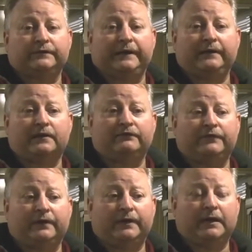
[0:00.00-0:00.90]
you're getting on a
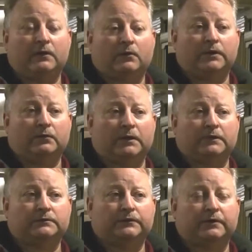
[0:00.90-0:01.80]
ferry or you want
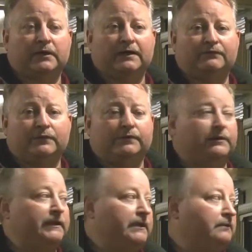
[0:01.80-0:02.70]
to turn it off when
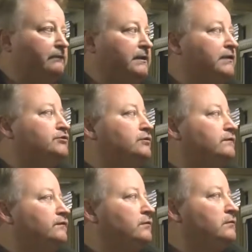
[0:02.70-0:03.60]
you're getting
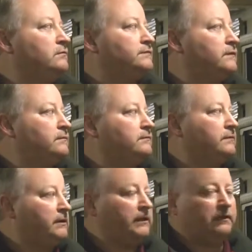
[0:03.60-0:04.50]
engine fuel. So
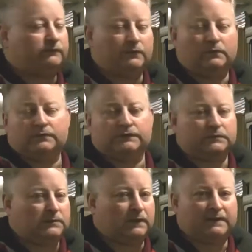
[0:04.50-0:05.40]
getting fuel, just
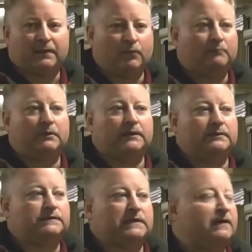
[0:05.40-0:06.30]
hit that one
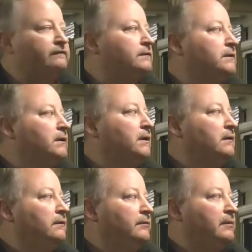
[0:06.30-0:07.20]
button, it's off.
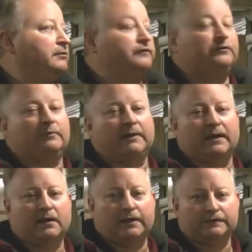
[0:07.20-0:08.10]
Remember to turn it
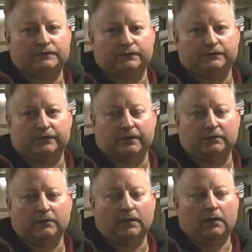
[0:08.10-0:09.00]
back on as soon as you're done.